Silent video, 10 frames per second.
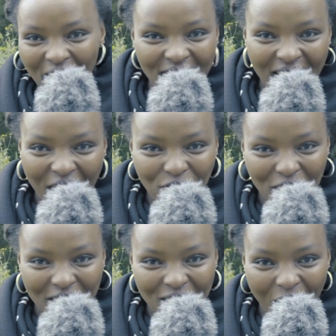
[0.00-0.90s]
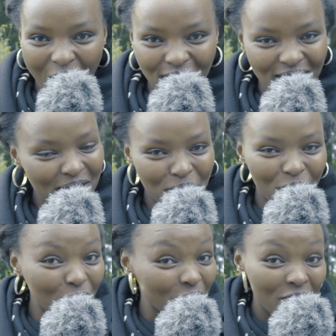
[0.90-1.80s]
fell in love with the dogs
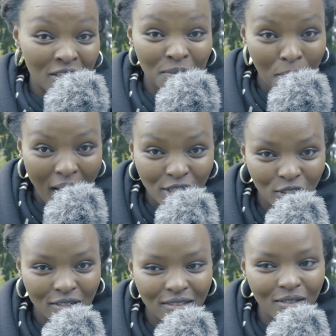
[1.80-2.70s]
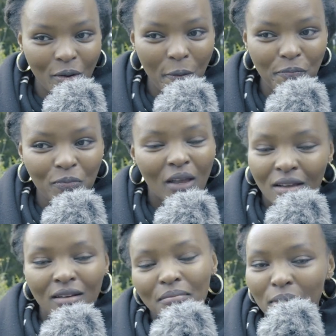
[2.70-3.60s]
because of his passion. So
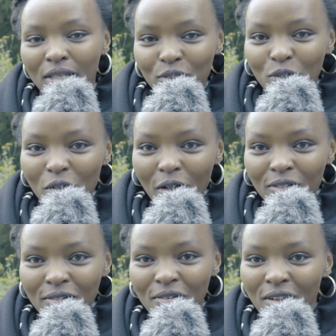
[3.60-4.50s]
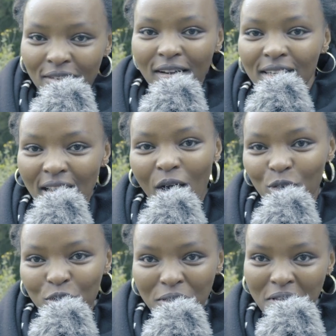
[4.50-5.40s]
please do not write
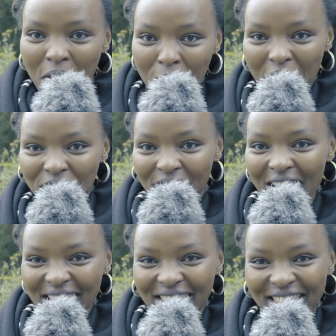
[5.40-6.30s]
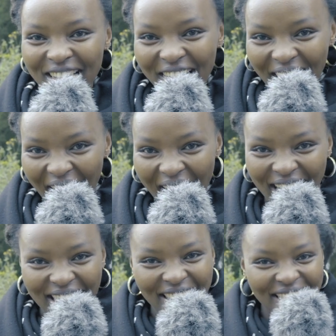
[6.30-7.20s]
out my friends. Okay.
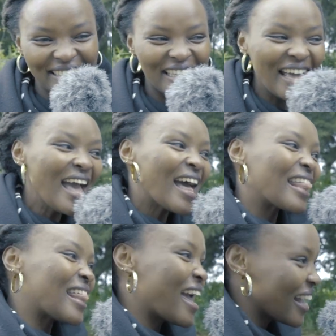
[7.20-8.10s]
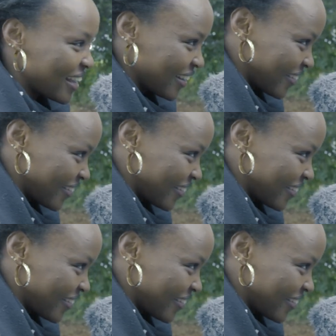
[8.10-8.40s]
Thank